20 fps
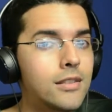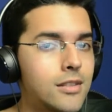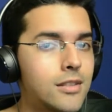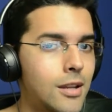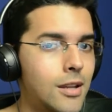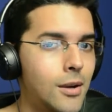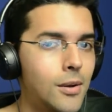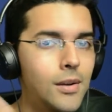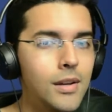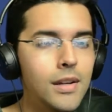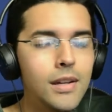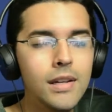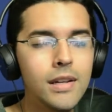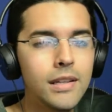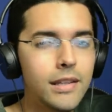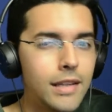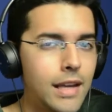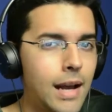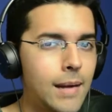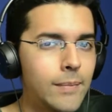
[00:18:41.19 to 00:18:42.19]
So
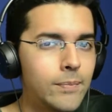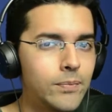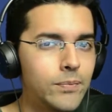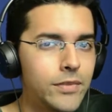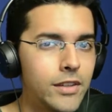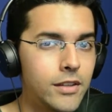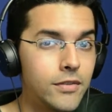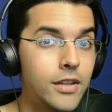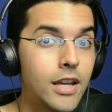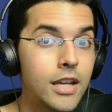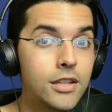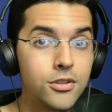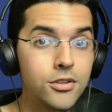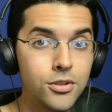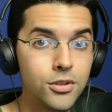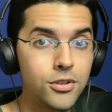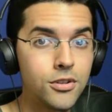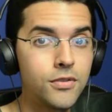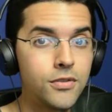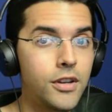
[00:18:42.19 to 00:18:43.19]
yeah, if you guys
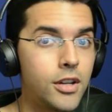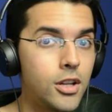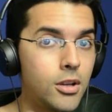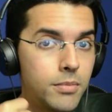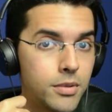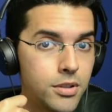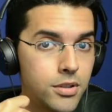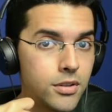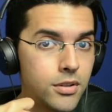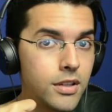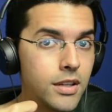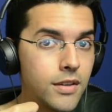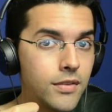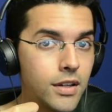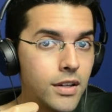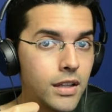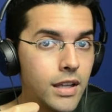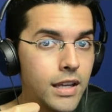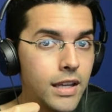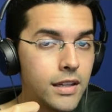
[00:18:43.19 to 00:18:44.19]
enjoyed this video, be sure to give it
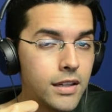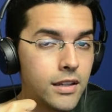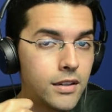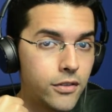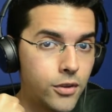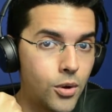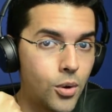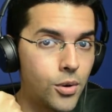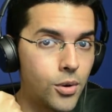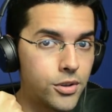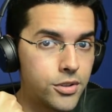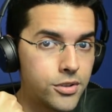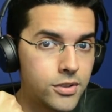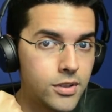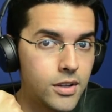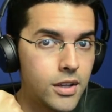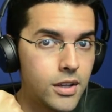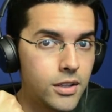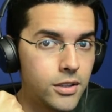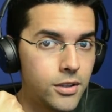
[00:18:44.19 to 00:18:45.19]
a like, and of course
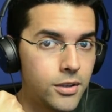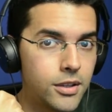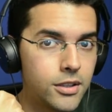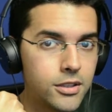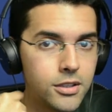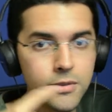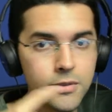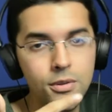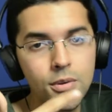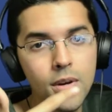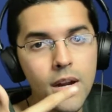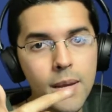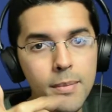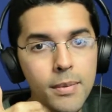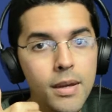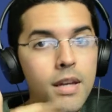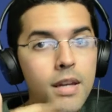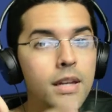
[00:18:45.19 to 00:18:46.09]
you can subscribe,